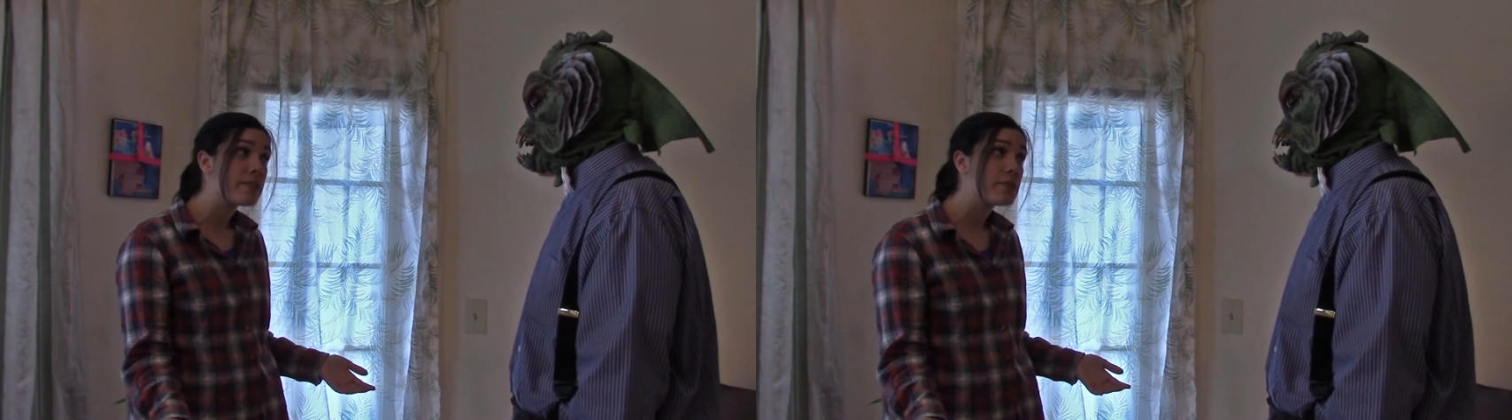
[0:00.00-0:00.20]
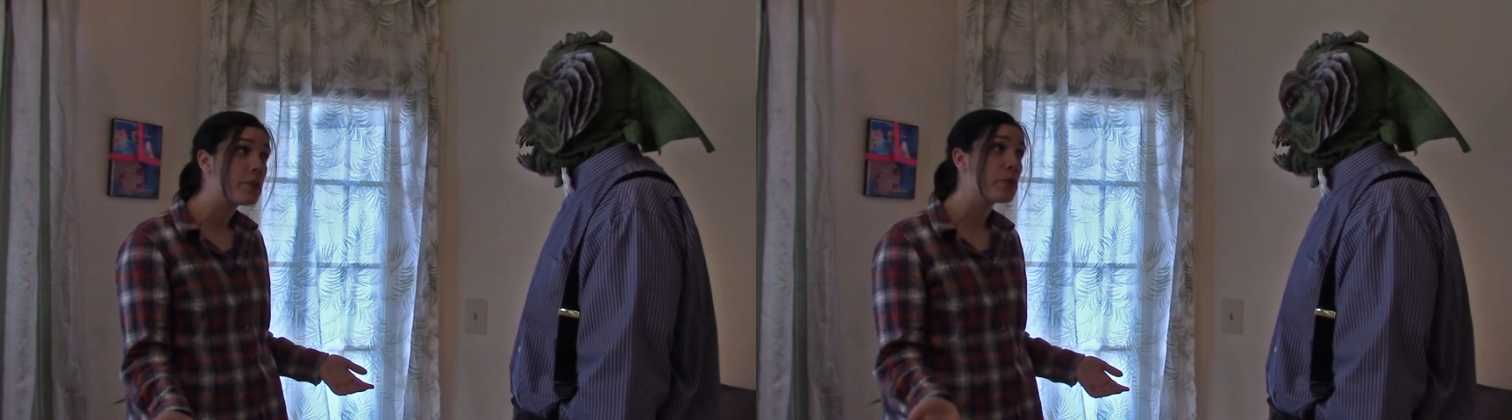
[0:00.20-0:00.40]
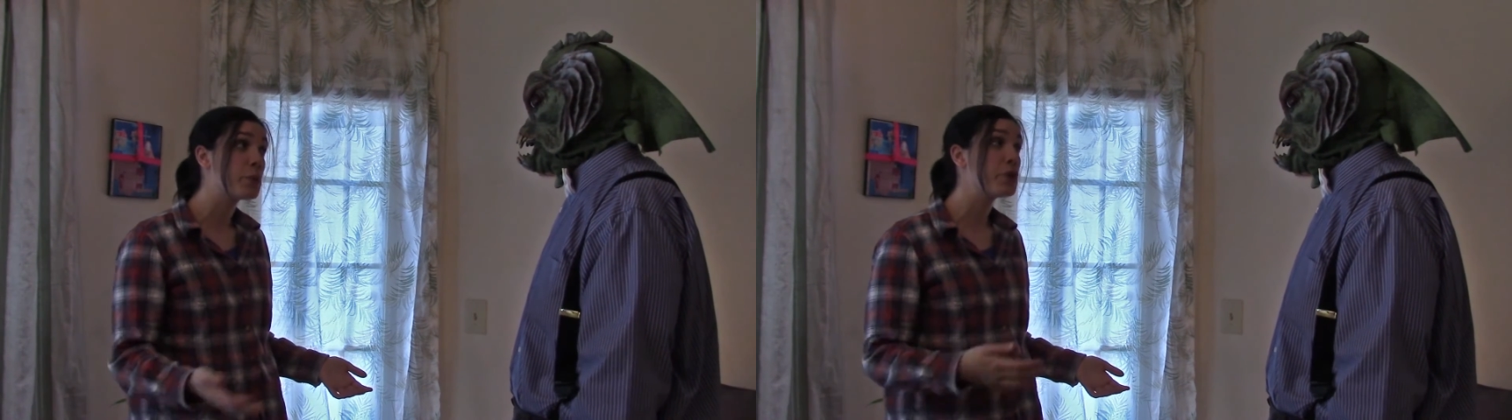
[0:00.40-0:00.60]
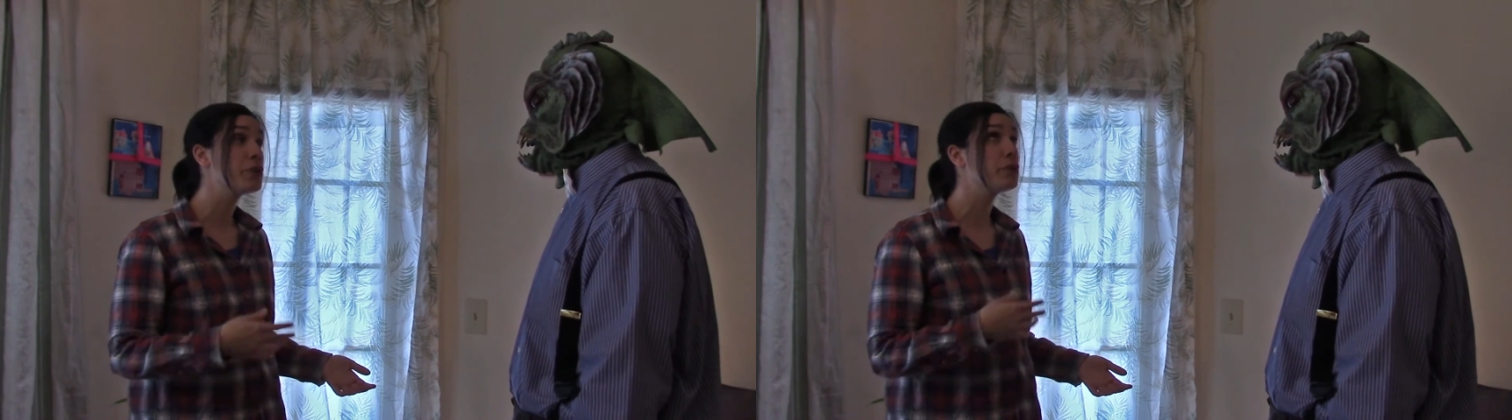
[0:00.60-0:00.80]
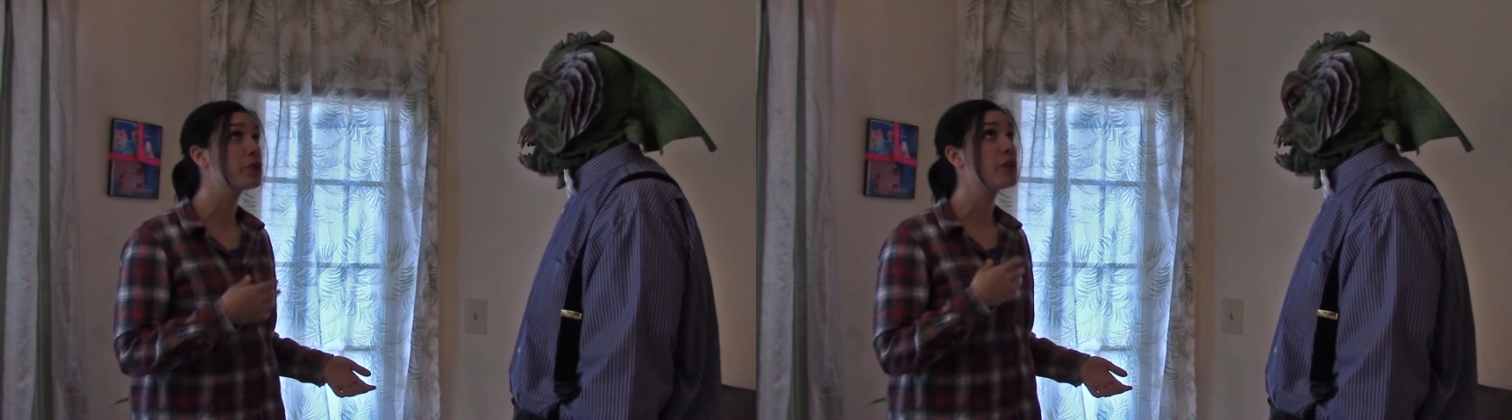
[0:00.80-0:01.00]
So the word
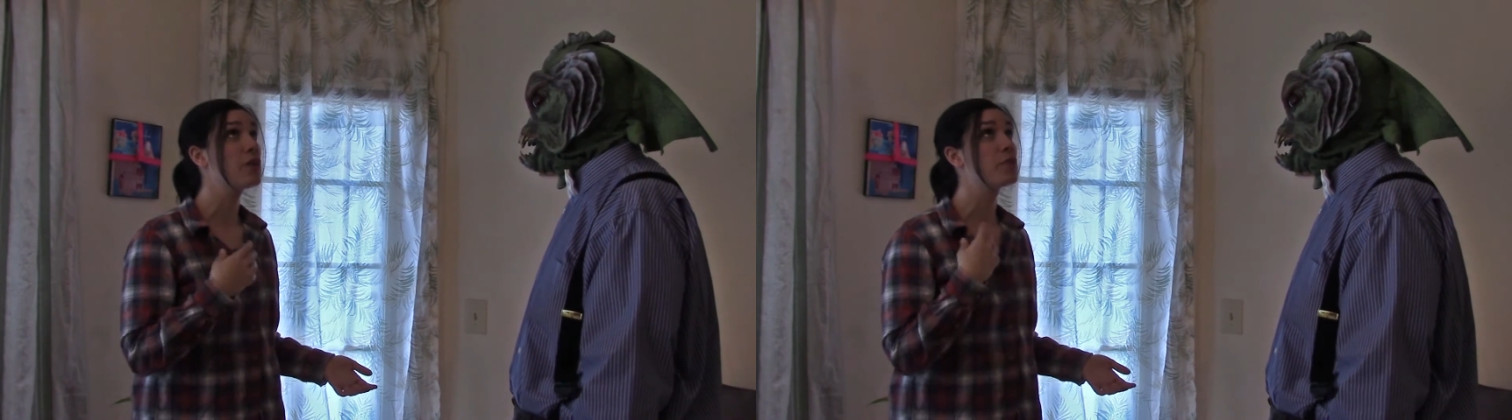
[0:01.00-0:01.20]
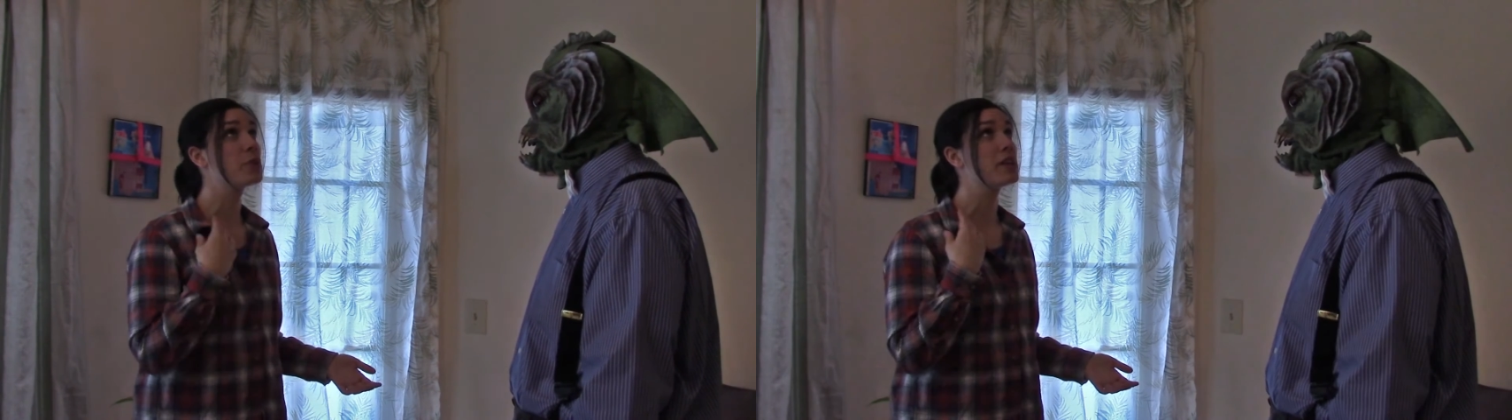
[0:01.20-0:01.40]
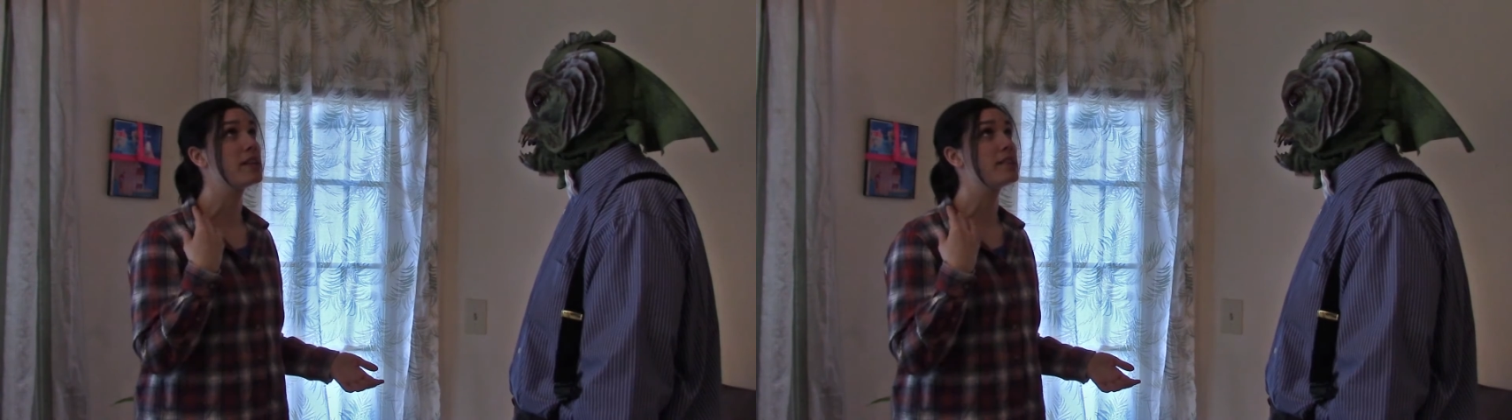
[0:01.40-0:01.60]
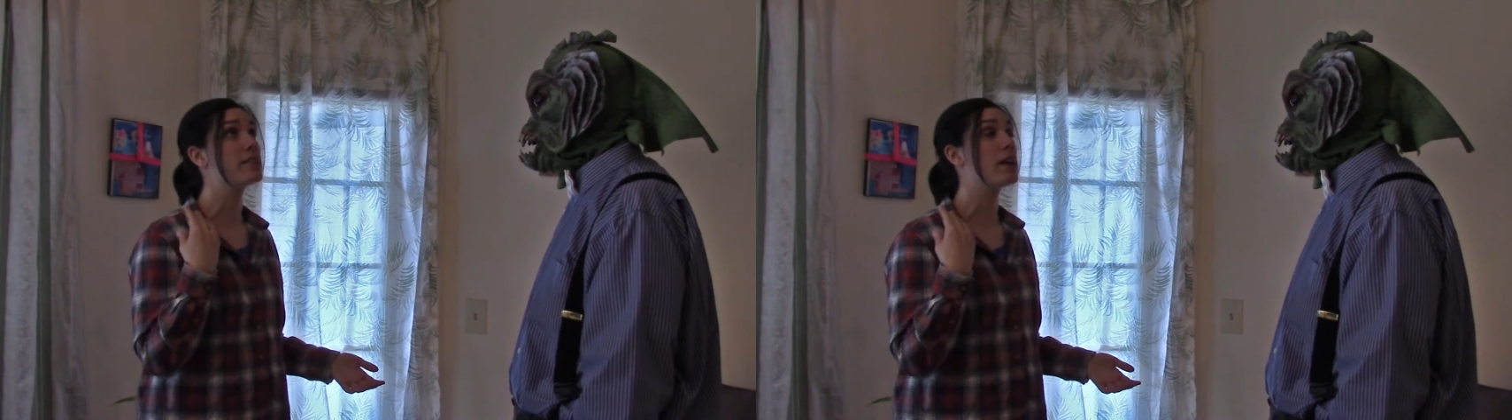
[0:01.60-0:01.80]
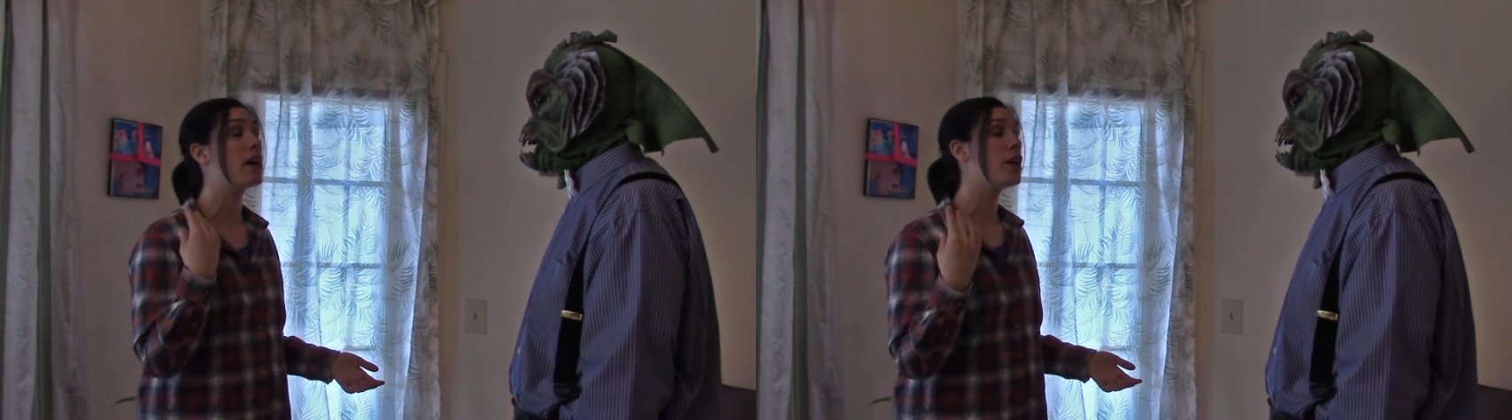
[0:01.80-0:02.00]
you're looking for
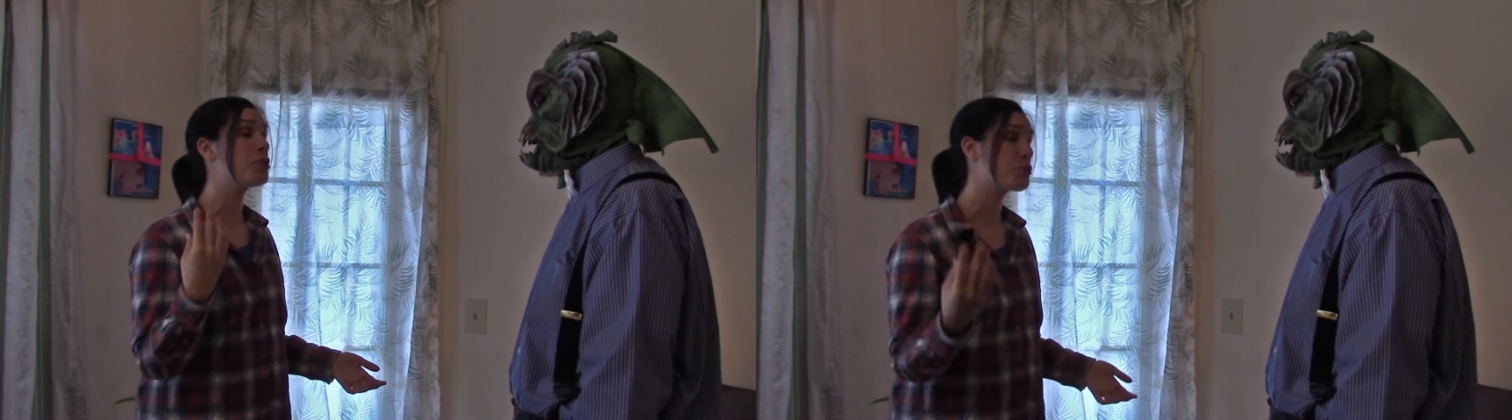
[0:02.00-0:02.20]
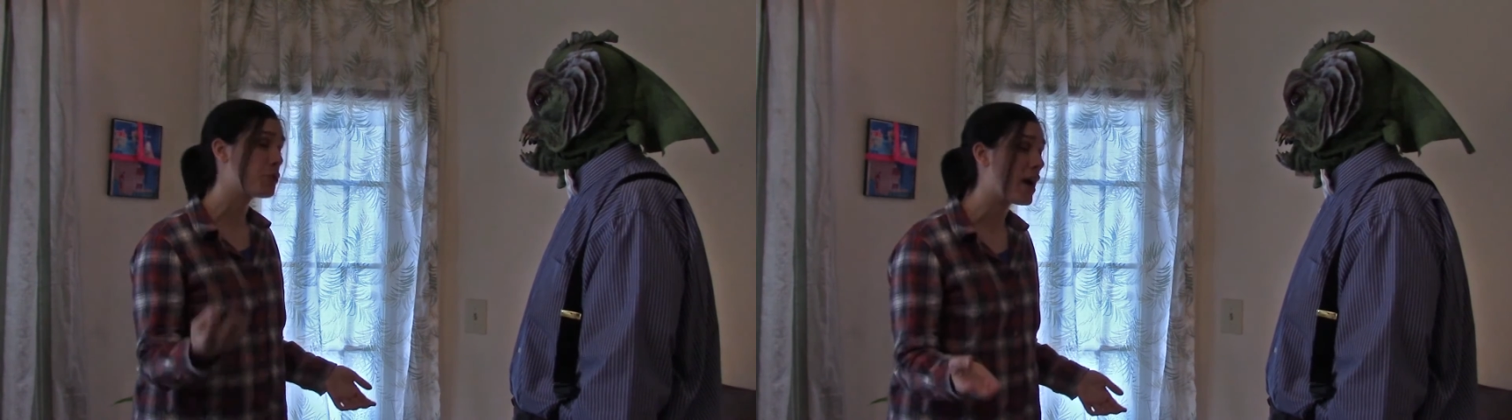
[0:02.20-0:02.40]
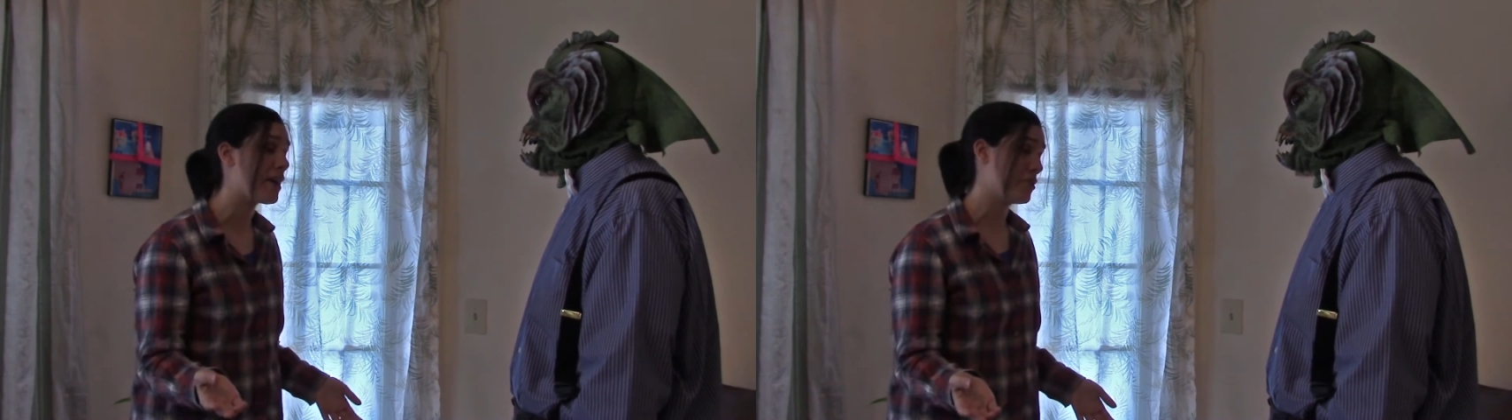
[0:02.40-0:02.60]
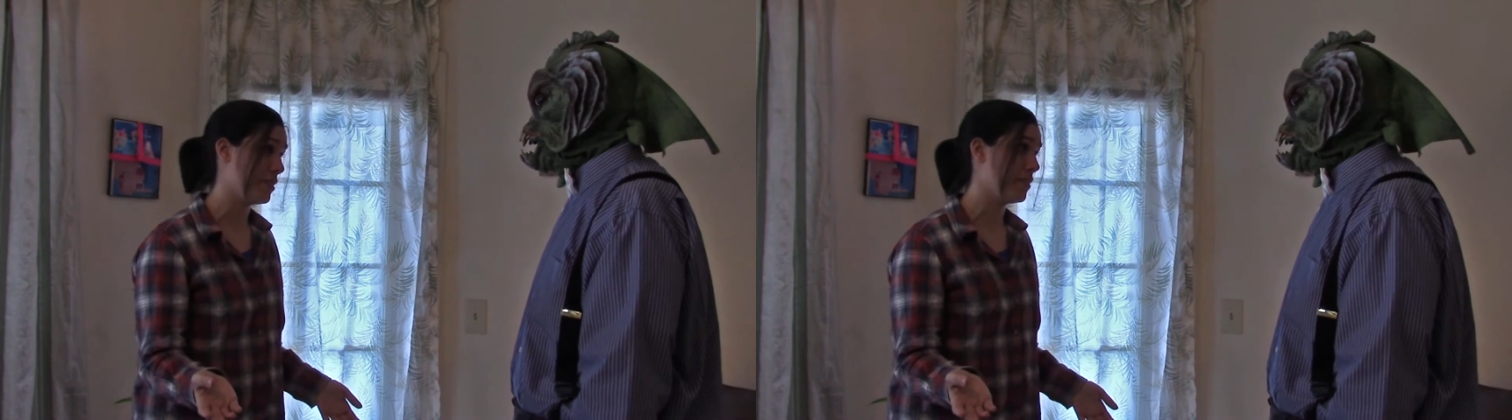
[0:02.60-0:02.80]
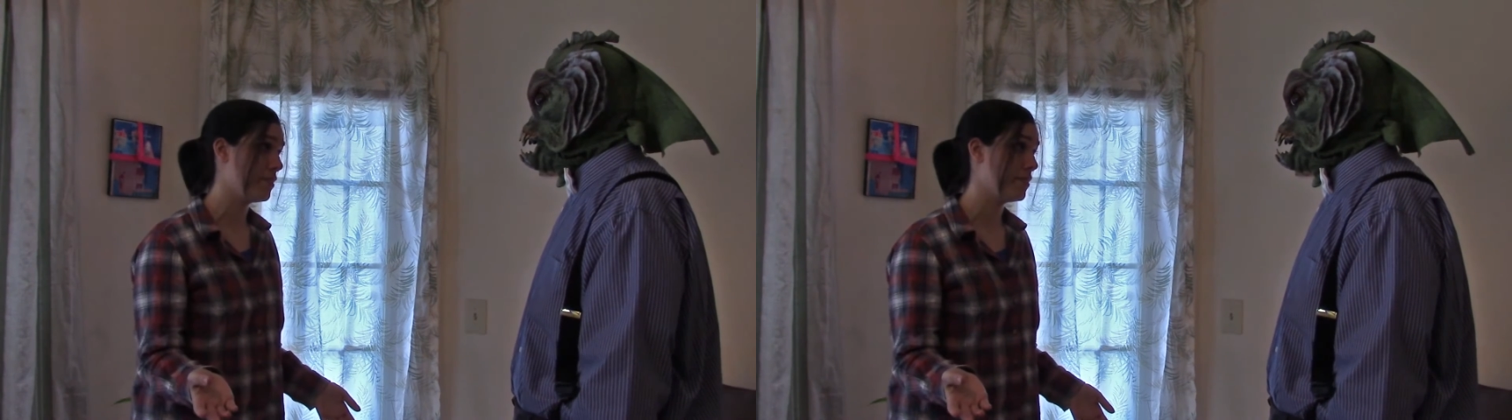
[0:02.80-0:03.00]
is attraction.